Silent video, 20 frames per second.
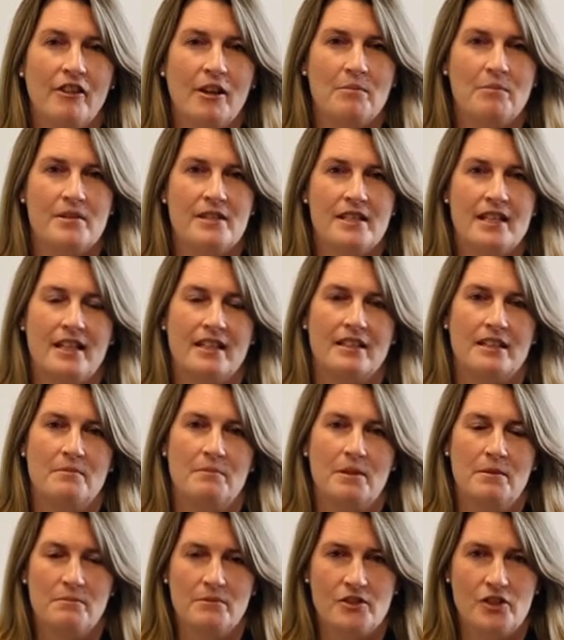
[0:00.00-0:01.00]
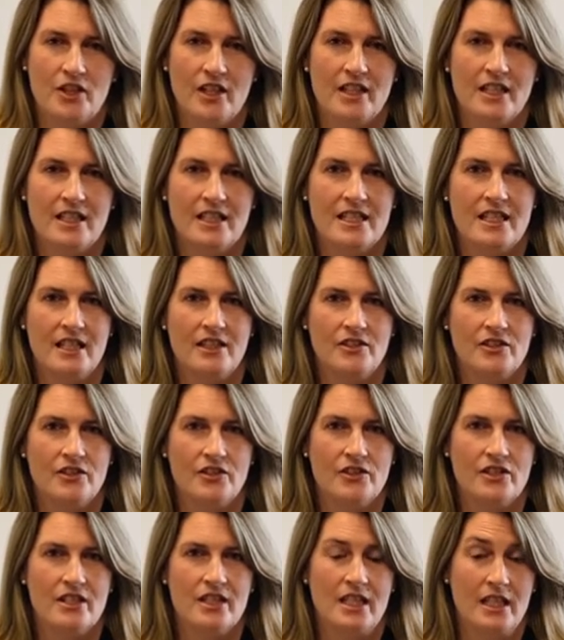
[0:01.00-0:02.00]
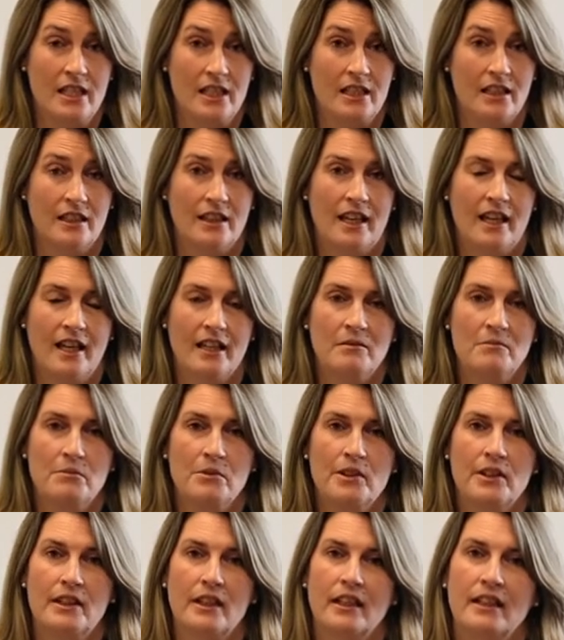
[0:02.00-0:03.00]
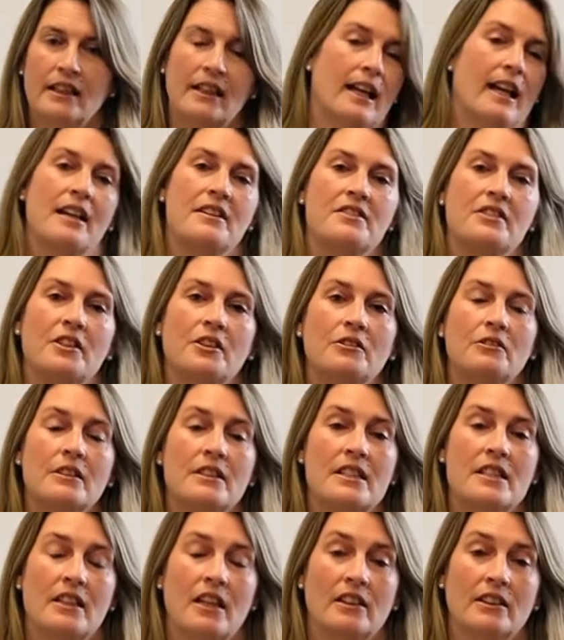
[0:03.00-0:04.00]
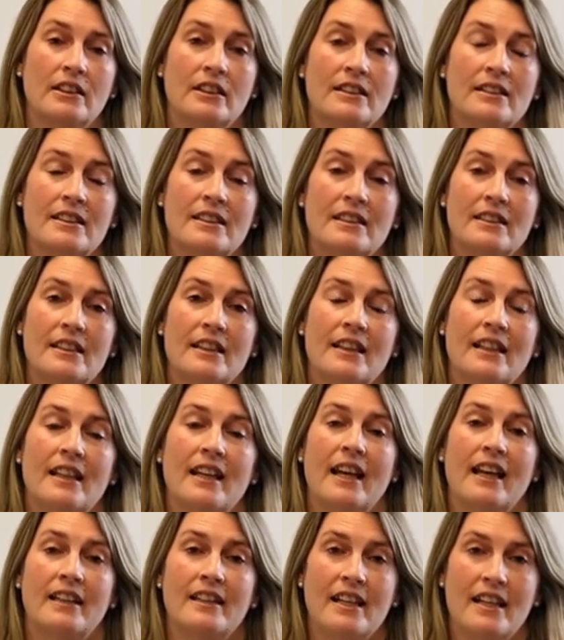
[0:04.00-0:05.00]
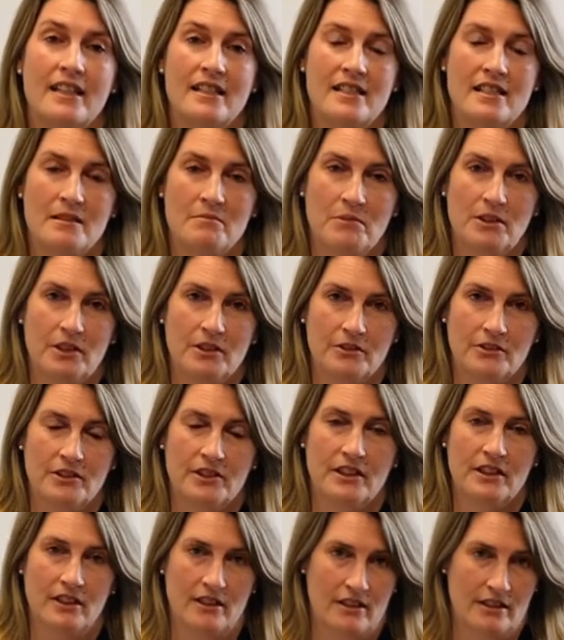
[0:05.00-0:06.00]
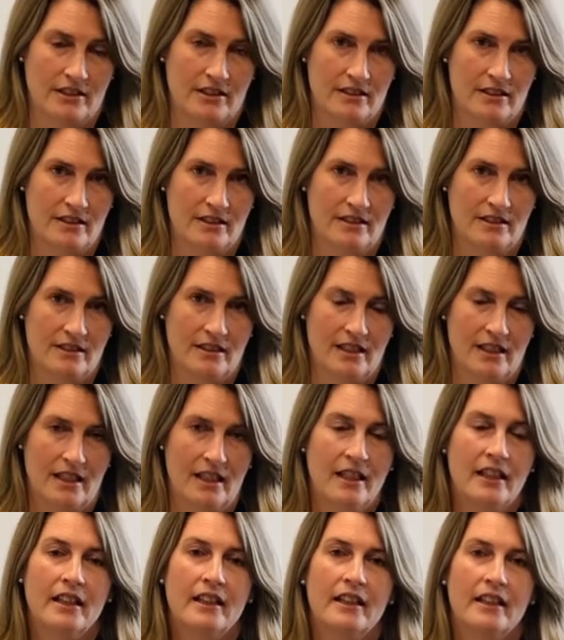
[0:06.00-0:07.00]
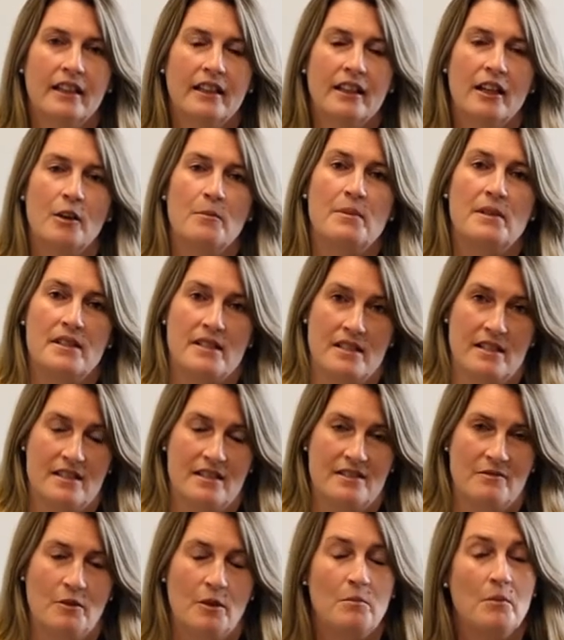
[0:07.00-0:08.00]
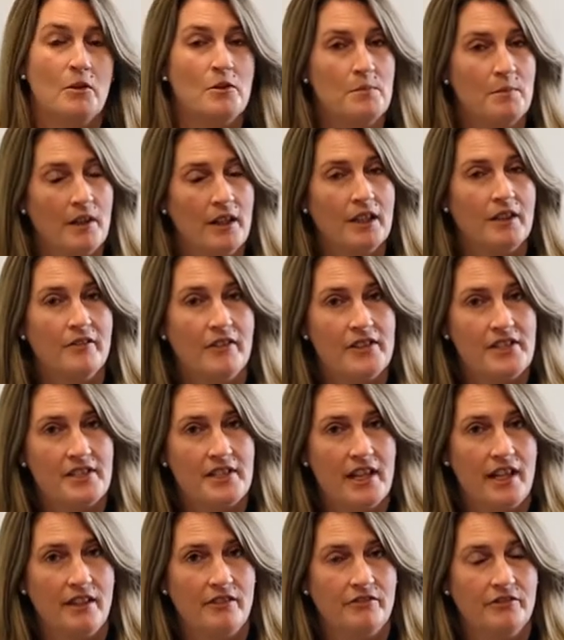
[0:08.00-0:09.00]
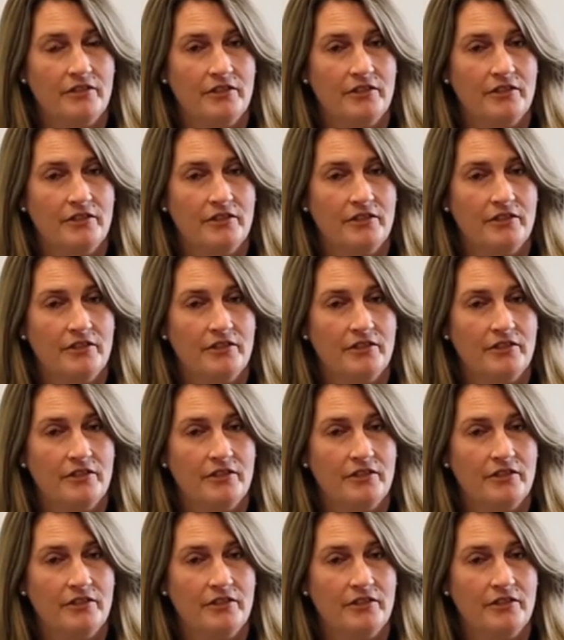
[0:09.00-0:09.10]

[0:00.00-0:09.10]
represent the Pitman Training Centres in Edinburgh and Glasgow in Scotland, and Naas and Maynooth in Ireland. In our business, we're most proud of our staff.